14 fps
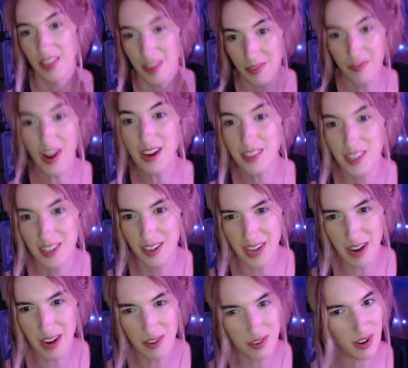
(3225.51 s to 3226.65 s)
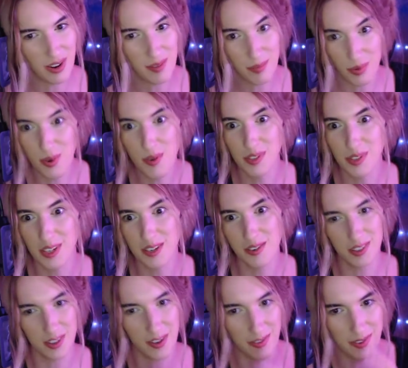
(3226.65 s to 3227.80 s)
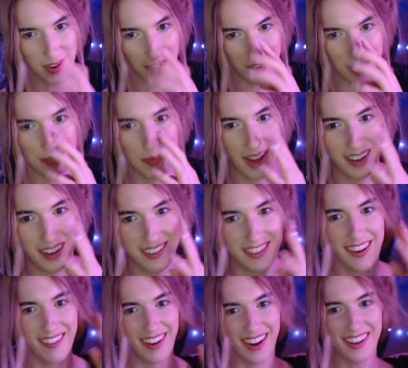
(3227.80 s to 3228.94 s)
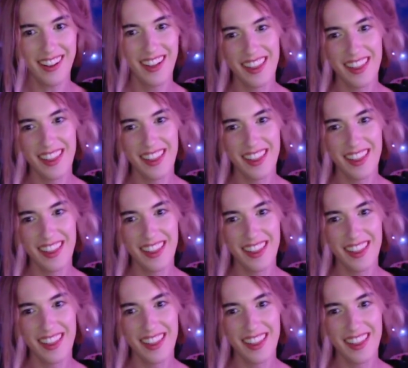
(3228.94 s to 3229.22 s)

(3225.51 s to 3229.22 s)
The fact that you're downtrodden proves that you deserve no respect, right?